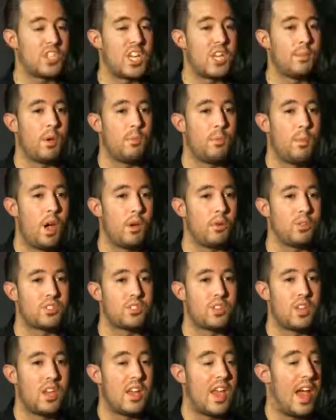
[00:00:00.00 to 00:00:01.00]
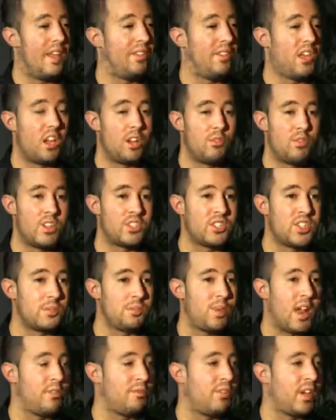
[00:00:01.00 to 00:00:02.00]
team at most. And the only reason he's
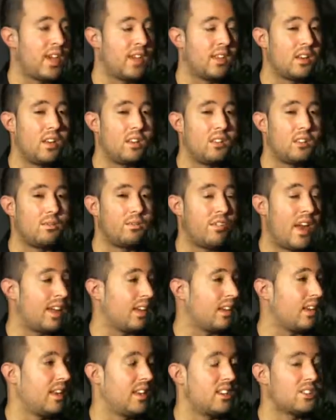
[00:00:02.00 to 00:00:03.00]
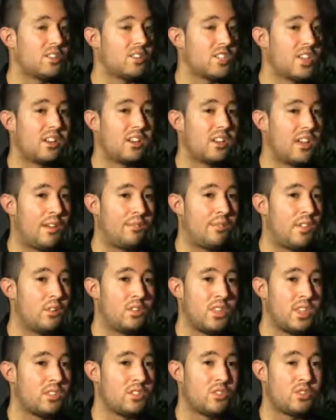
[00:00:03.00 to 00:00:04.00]
playing for England, frankly, is because England have no
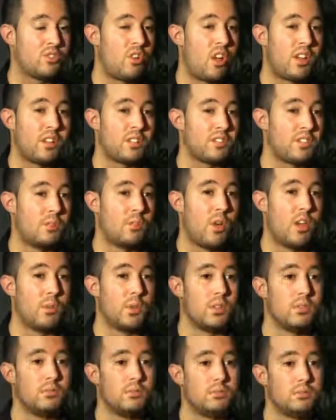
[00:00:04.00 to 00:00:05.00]
decent strikers at the moment.